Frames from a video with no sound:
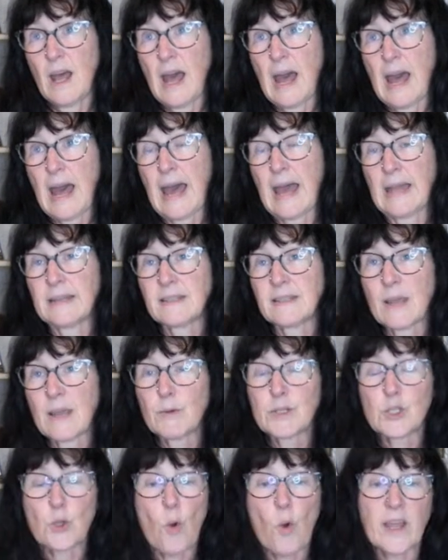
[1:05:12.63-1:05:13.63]
And they
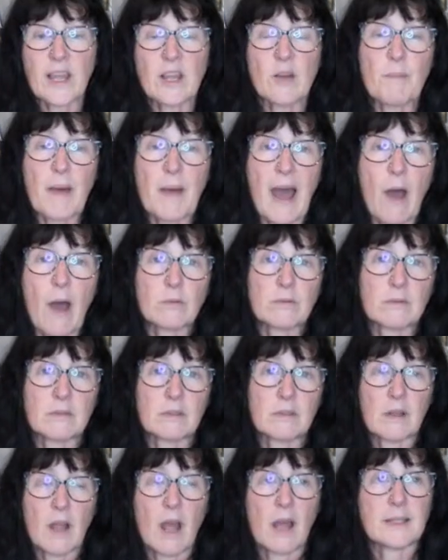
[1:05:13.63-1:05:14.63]
were talking about
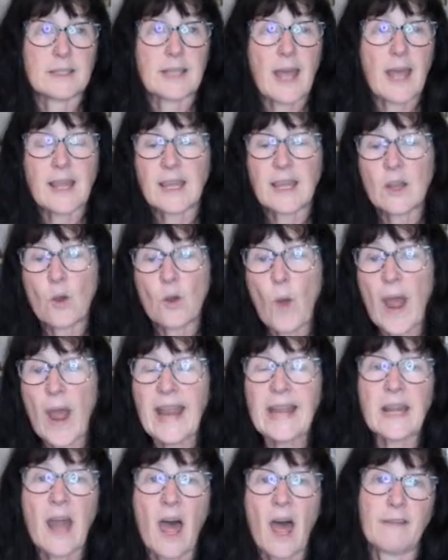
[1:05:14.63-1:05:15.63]
taking
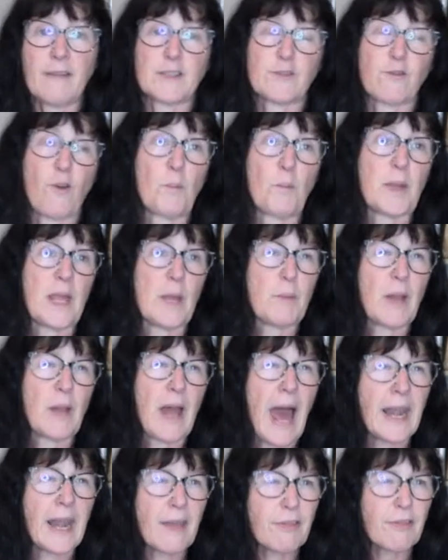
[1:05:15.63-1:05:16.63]
away knives from people.
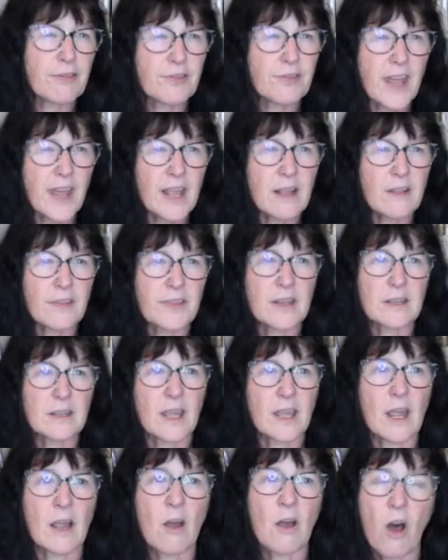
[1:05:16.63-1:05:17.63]
And I think that
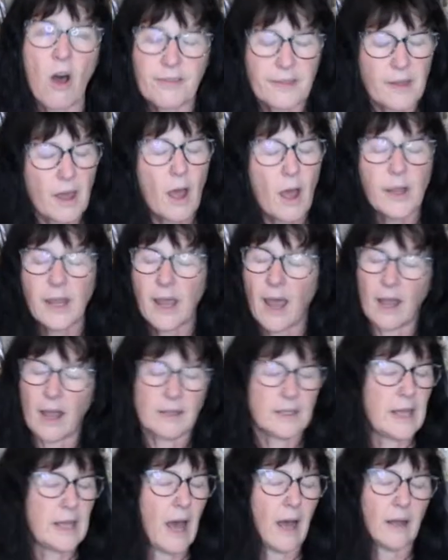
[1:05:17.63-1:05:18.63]
King Arthur, okay,
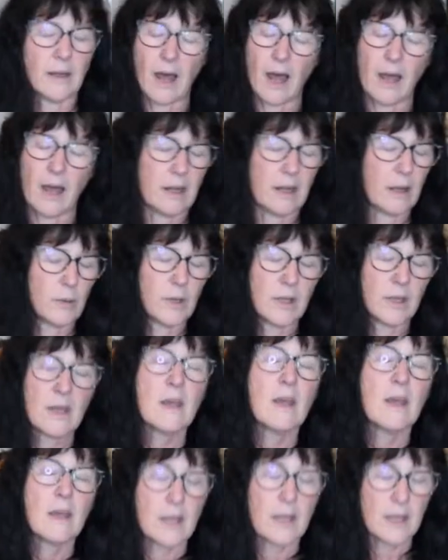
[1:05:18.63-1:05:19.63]
yeah, I know.
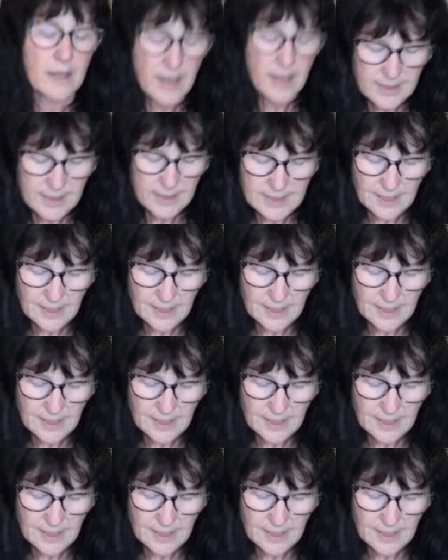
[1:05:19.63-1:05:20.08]
He is,